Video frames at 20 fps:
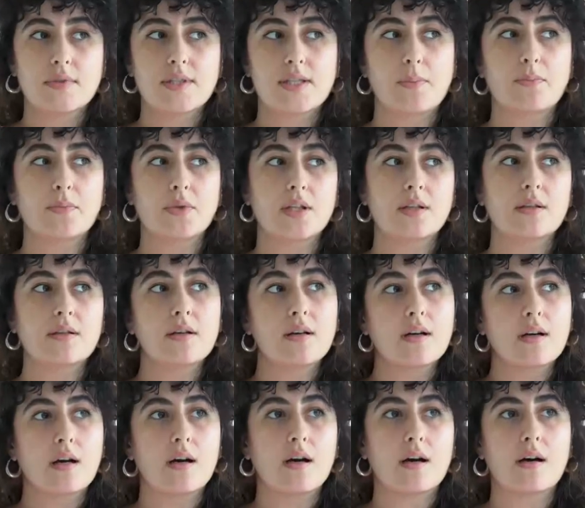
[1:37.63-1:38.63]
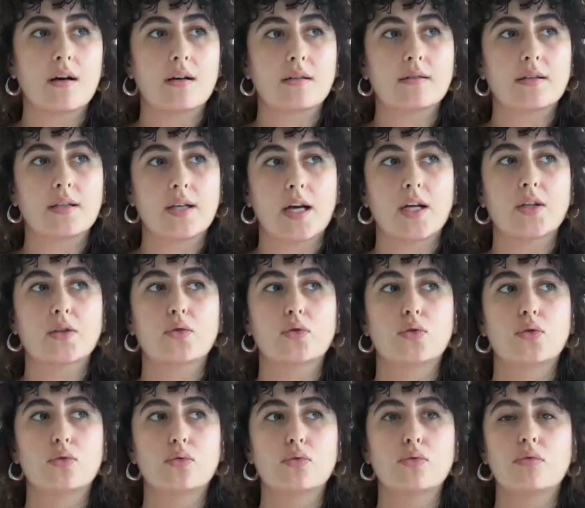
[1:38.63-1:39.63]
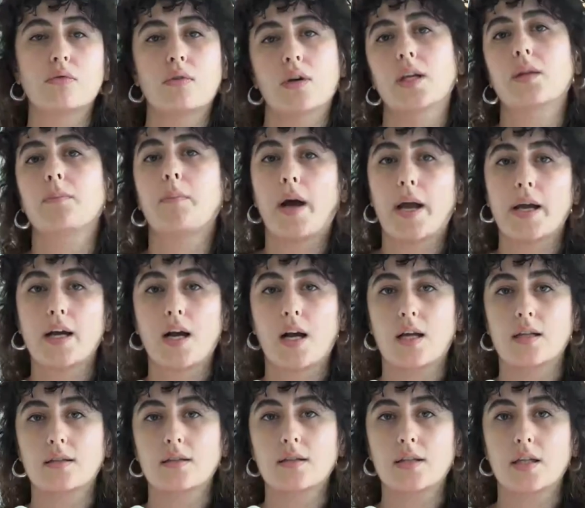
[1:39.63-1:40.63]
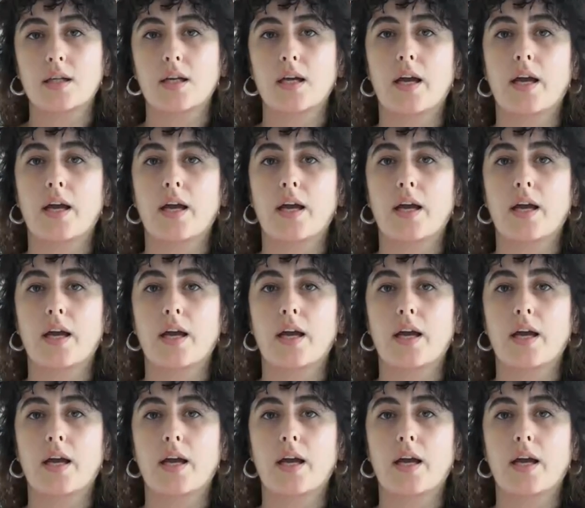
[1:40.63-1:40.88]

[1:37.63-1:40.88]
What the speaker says: something try to do in my country,